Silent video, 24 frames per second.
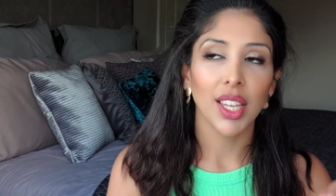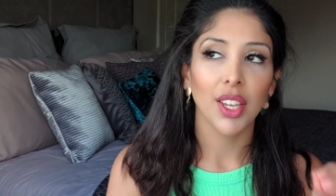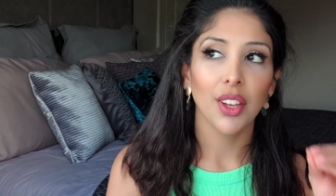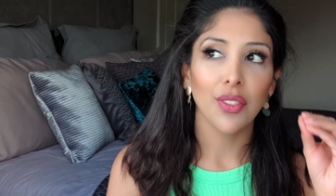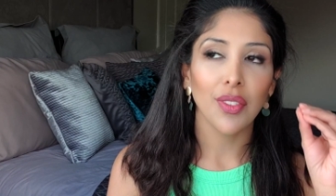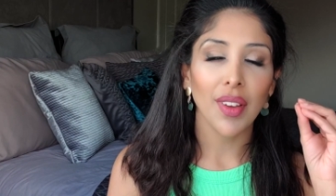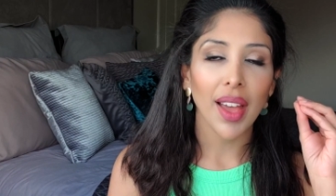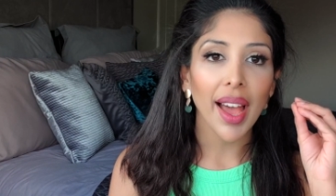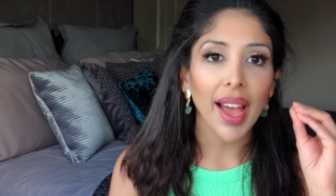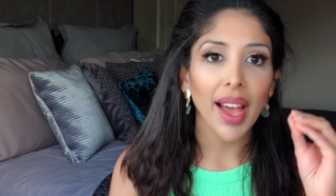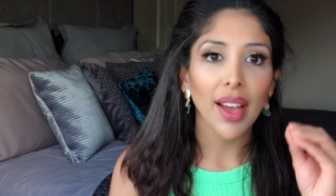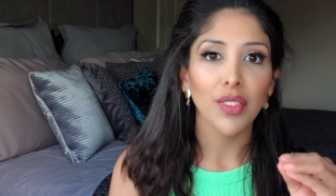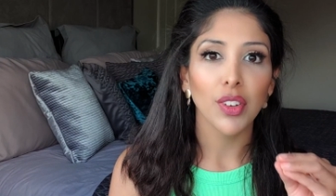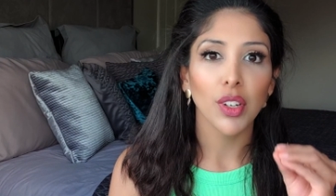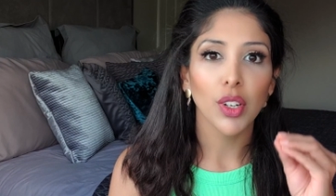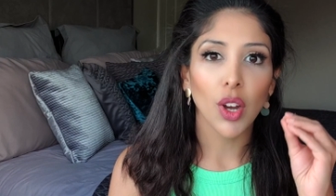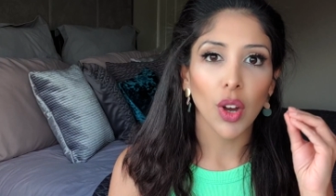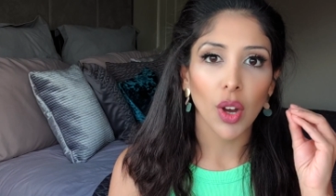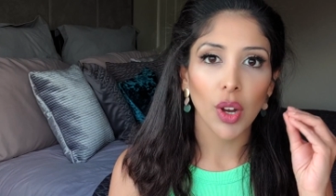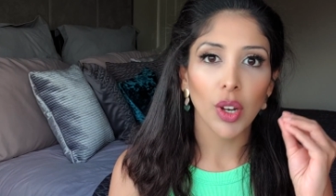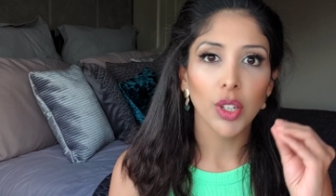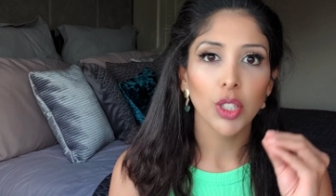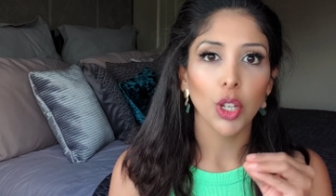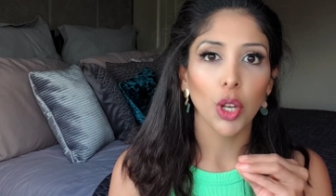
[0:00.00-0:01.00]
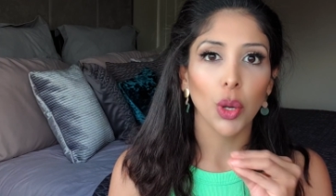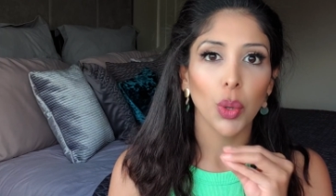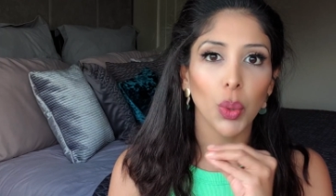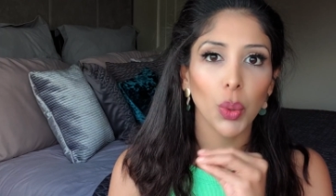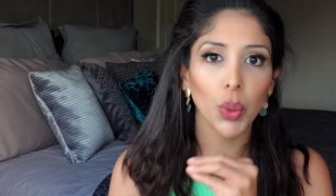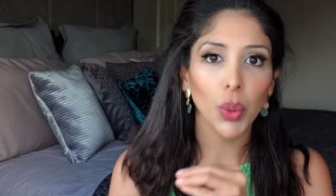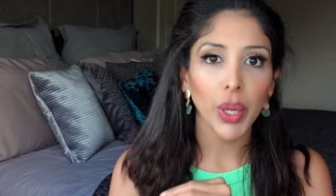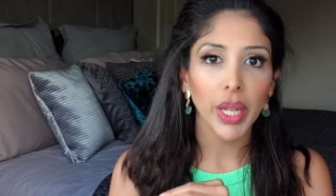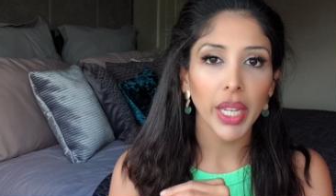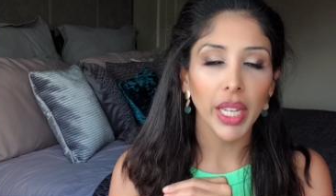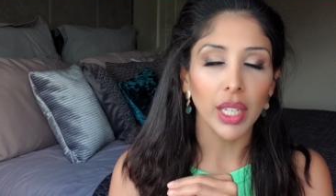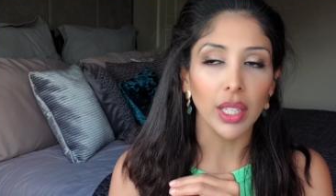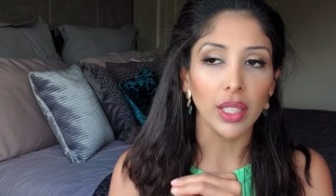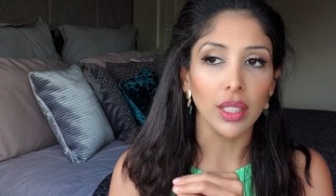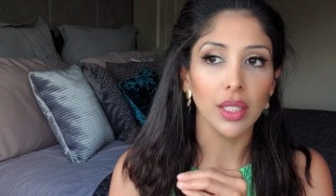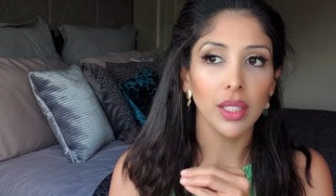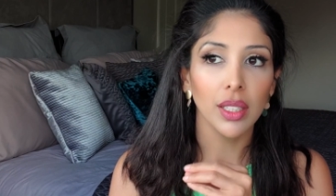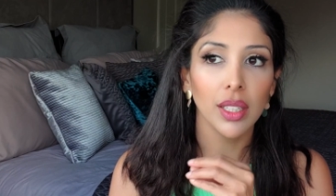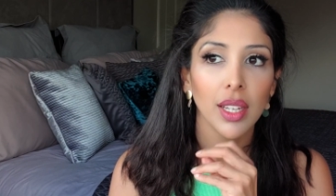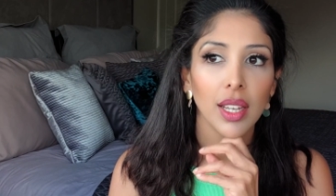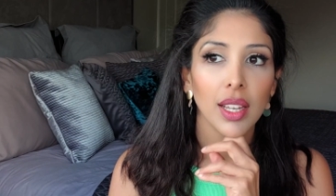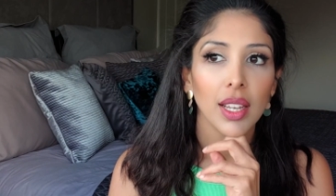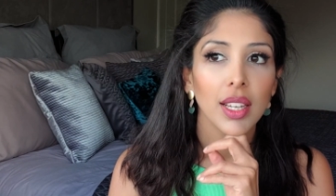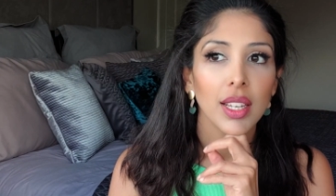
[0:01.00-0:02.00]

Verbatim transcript: of avocado oil.